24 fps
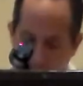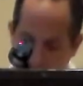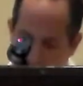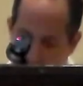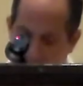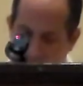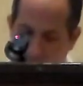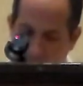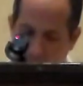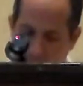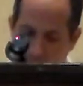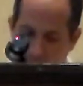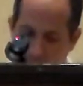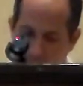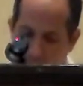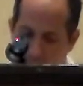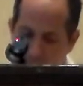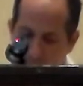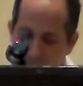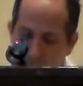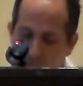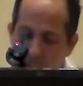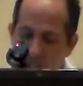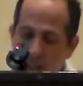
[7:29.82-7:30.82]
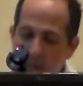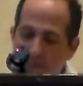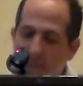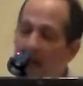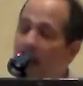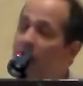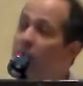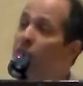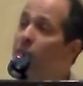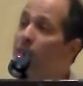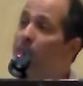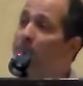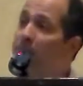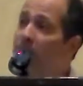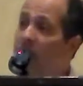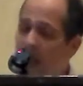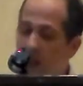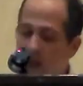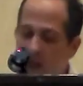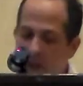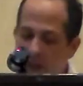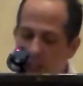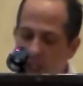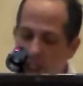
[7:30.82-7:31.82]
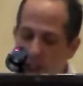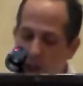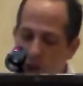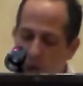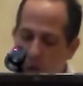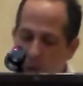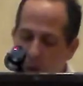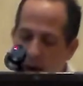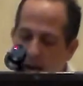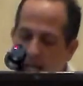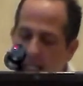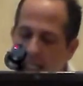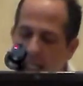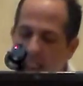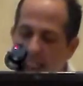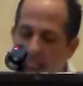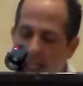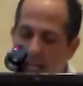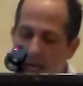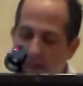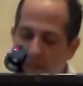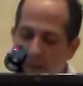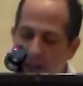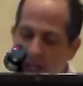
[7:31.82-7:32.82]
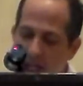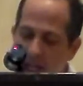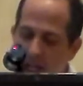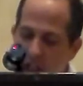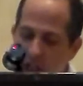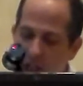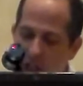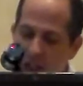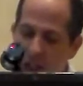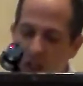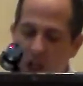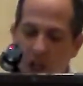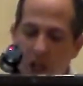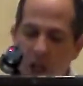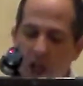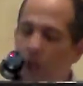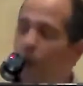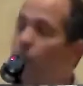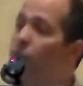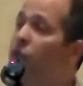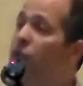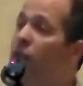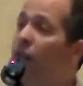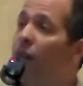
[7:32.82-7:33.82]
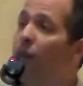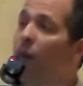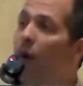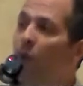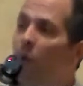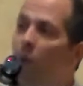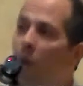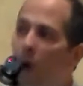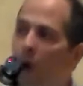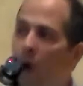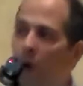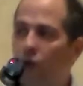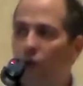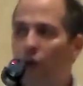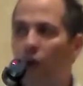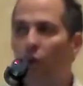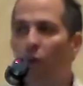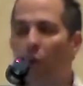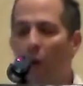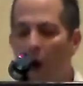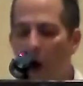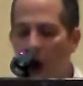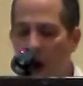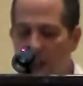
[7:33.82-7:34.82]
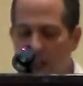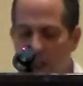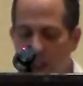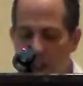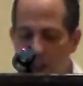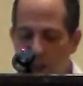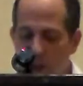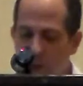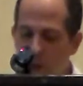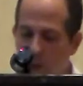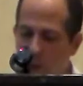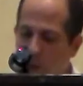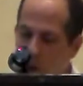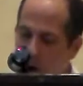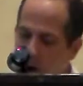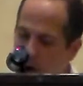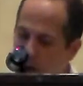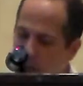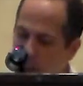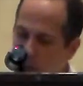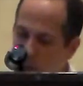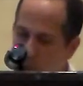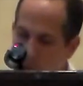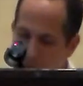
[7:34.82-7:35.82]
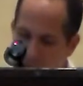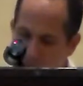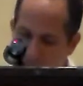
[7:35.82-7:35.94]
Again, an example, Inspector Beard, in direct examination, you said that Walter Watkins was wearing